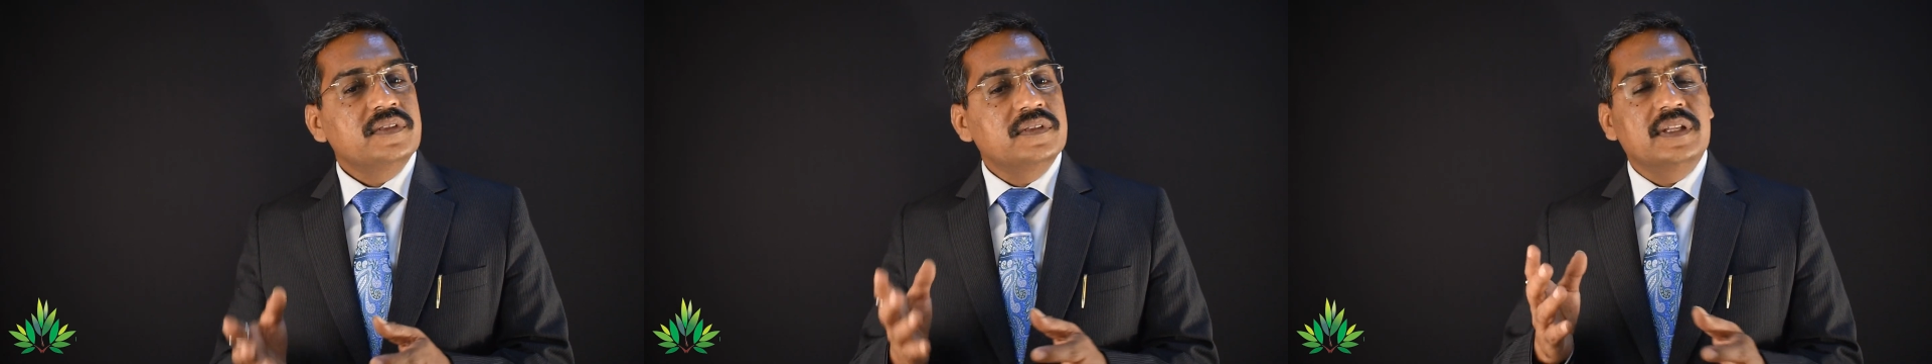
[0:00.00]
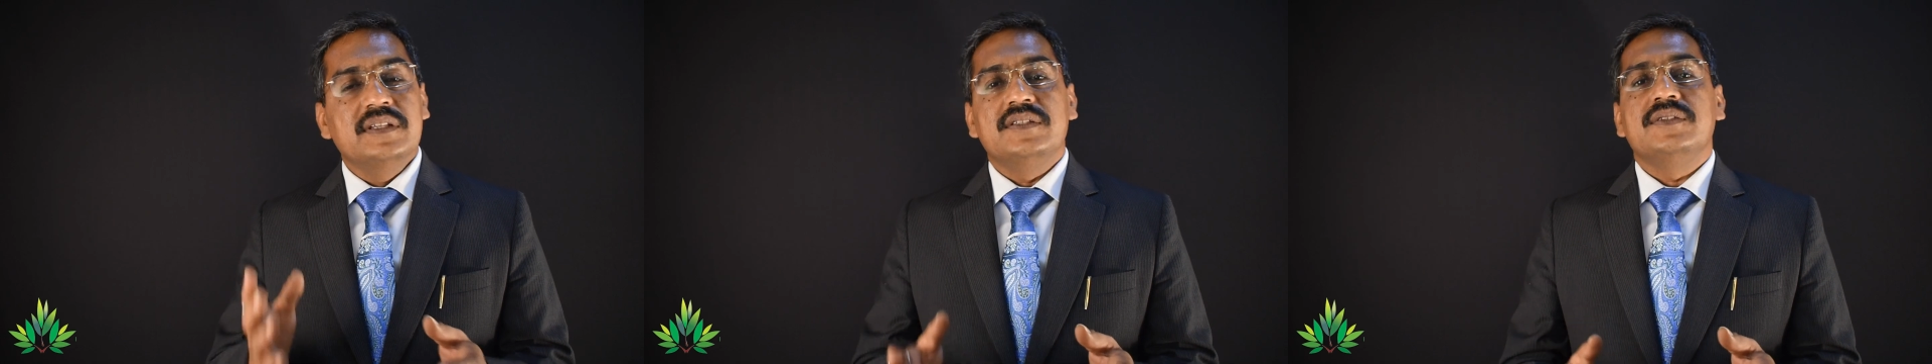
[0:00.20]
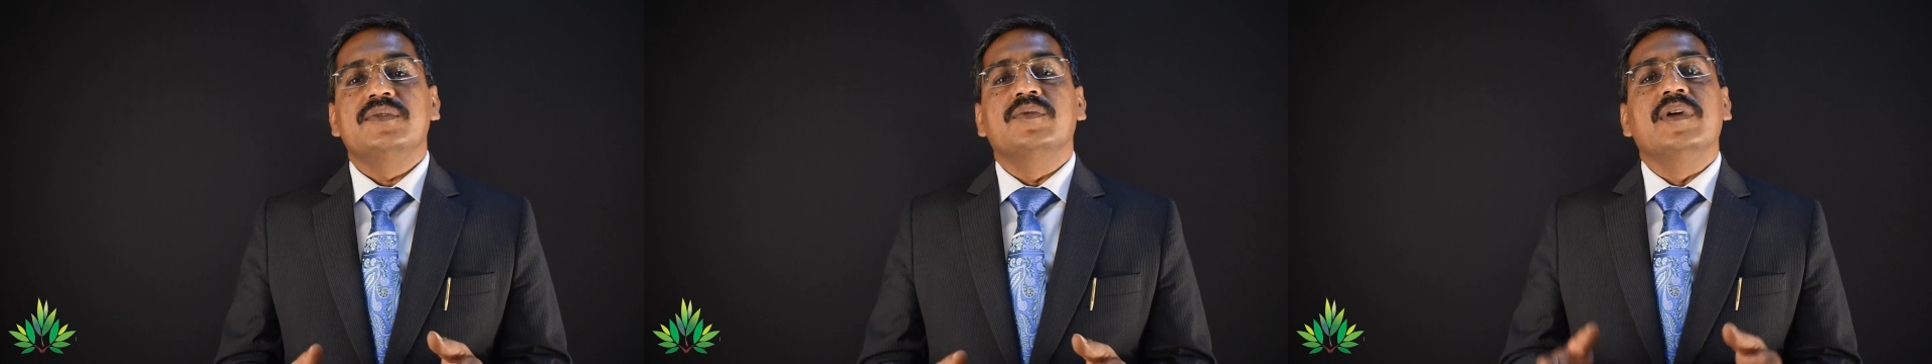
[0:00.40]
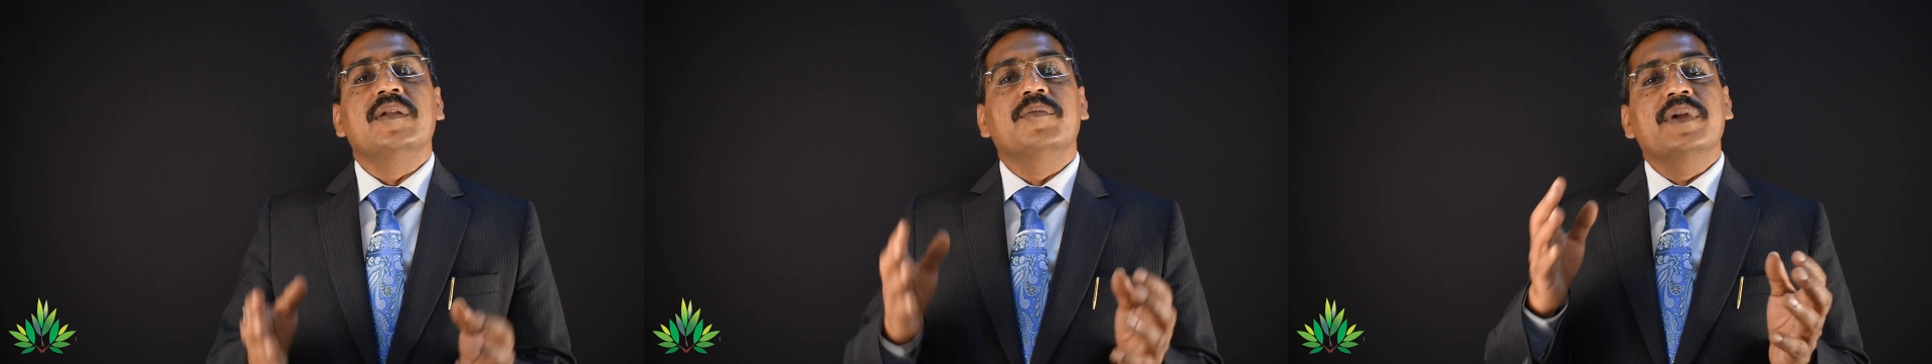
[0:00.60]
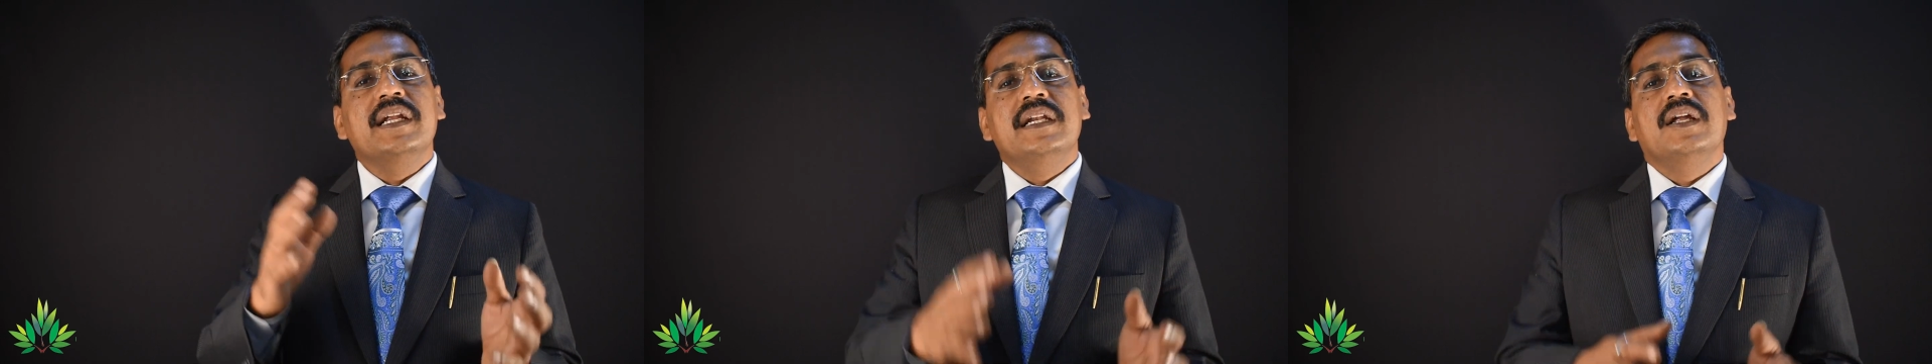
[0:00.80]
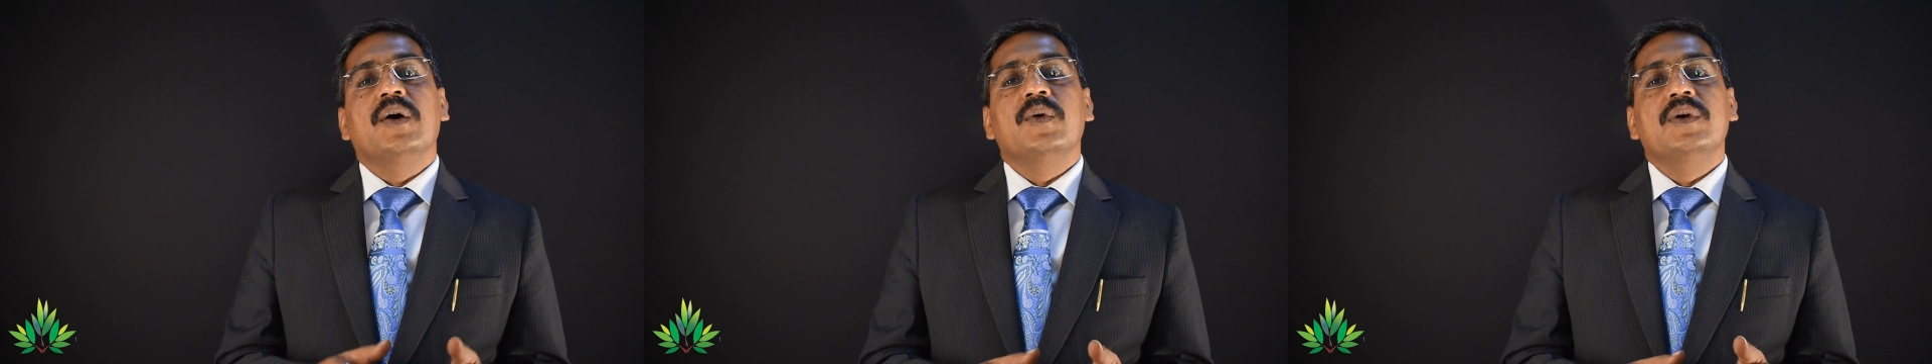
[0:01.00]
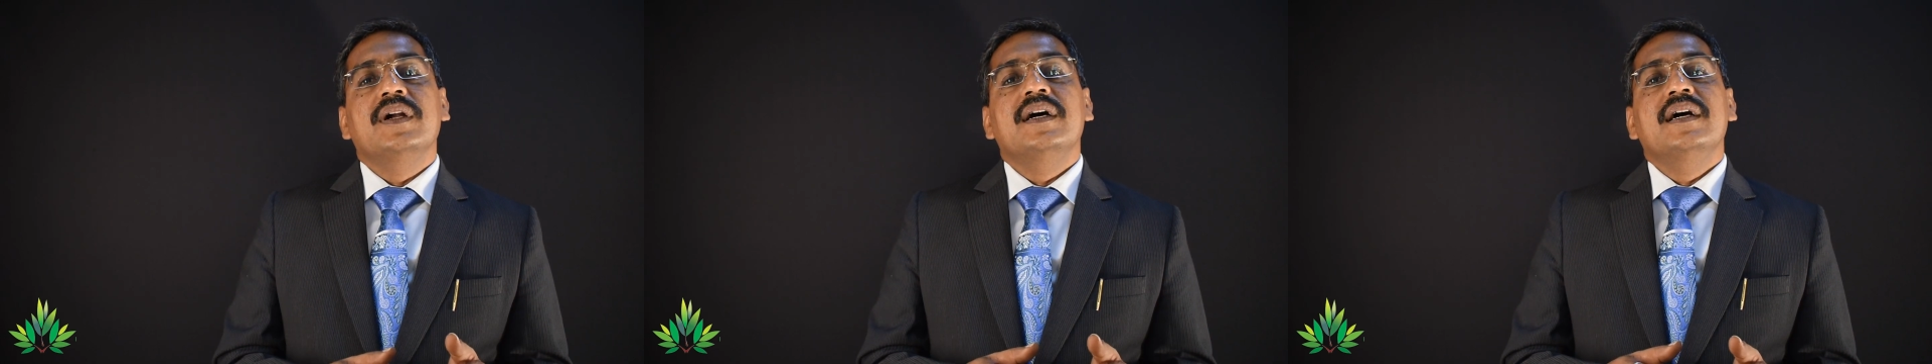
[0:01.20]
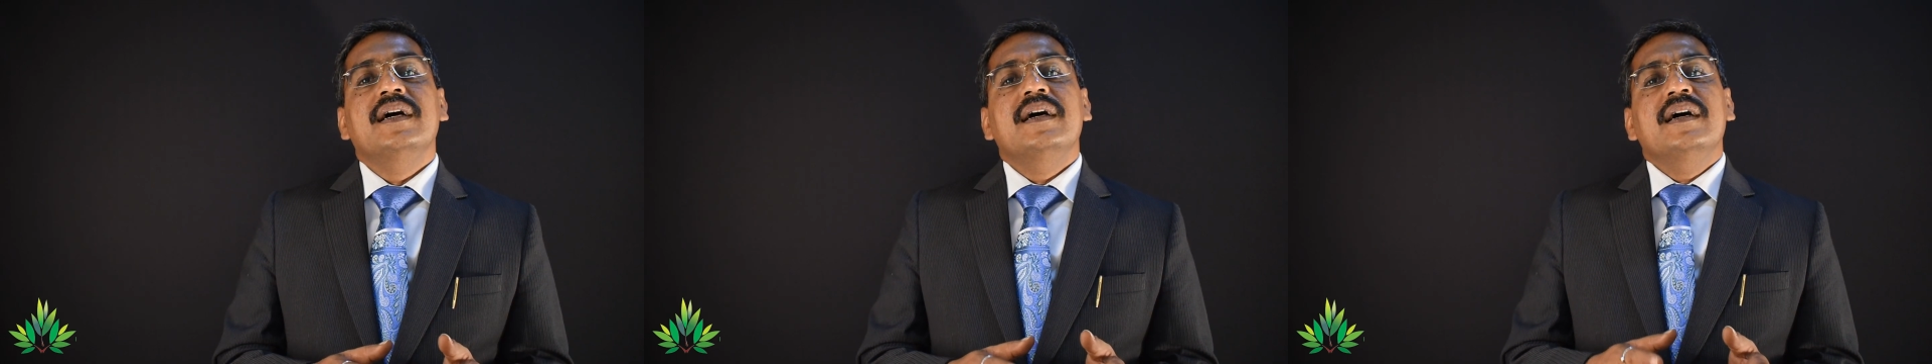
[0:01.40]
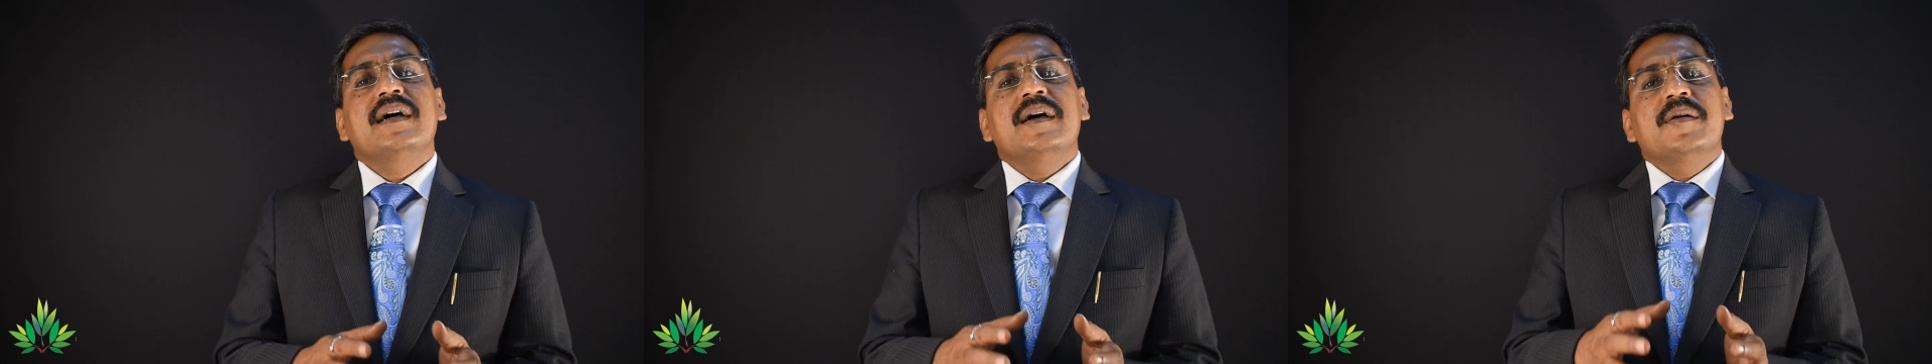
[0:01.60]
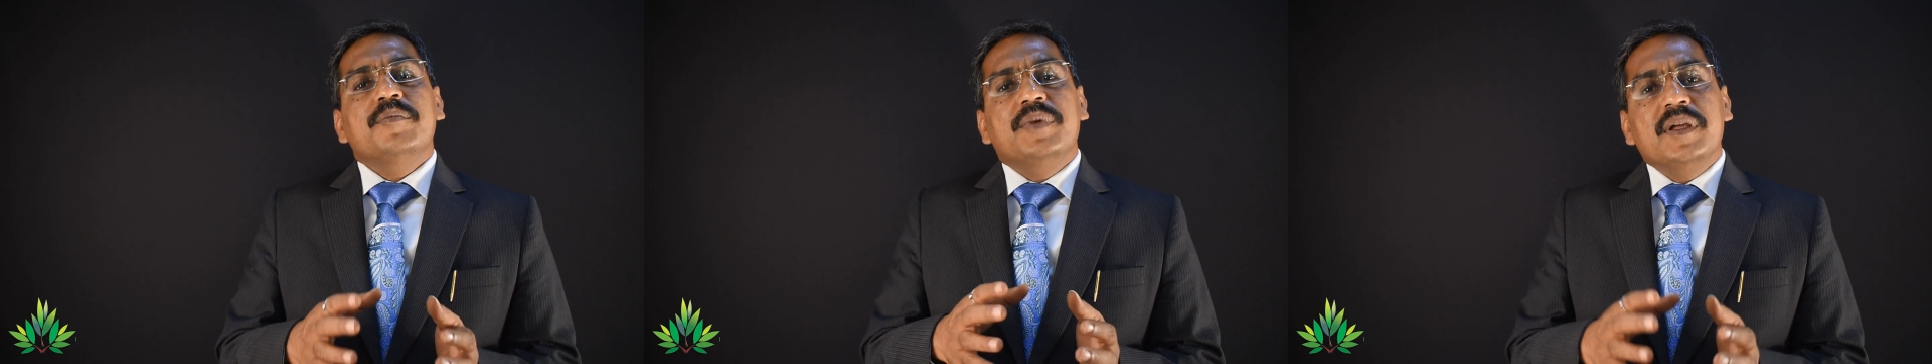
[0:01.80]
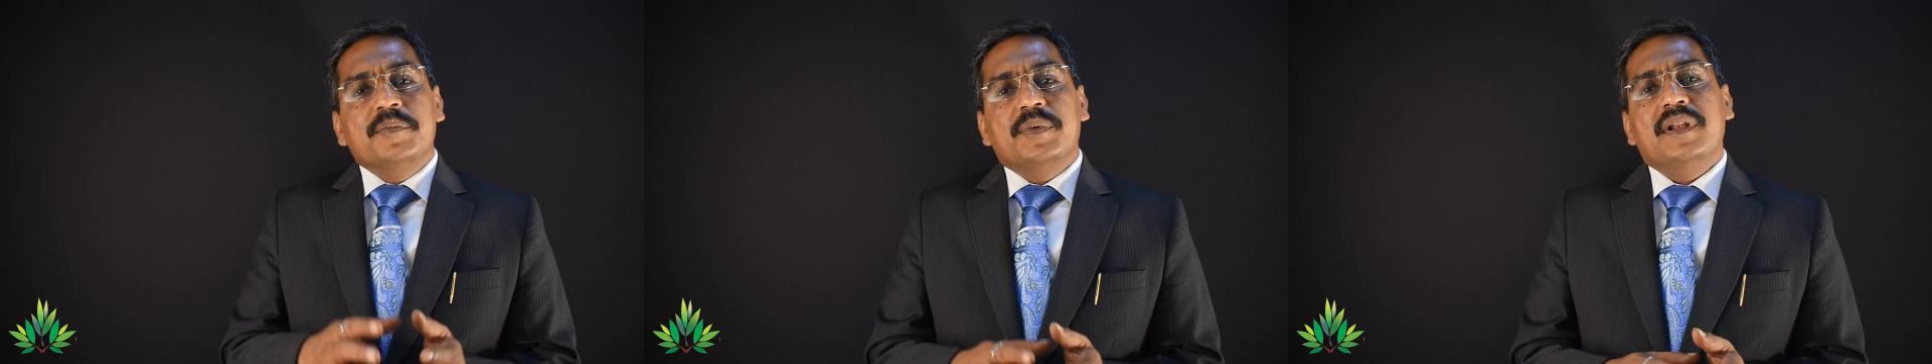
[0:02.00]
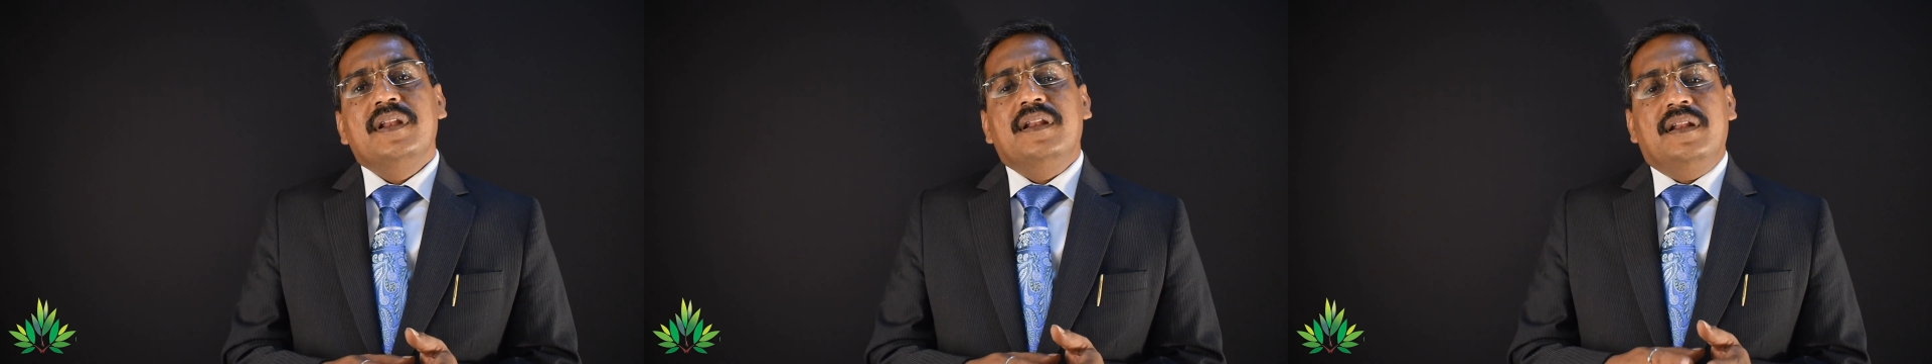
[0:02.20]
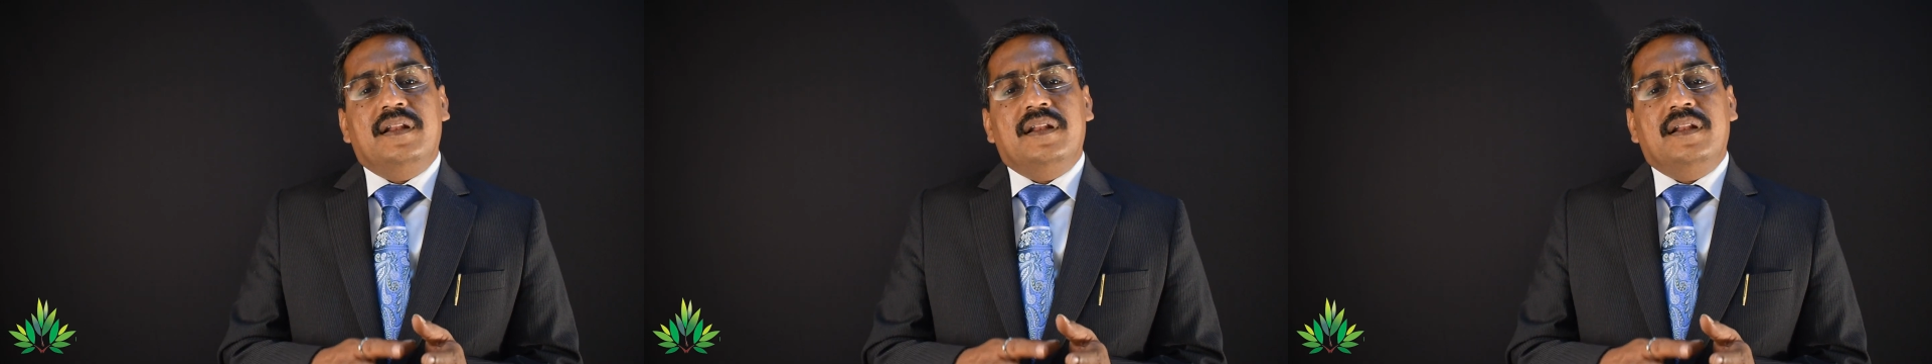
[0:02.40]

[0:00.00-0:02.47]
This will bring down people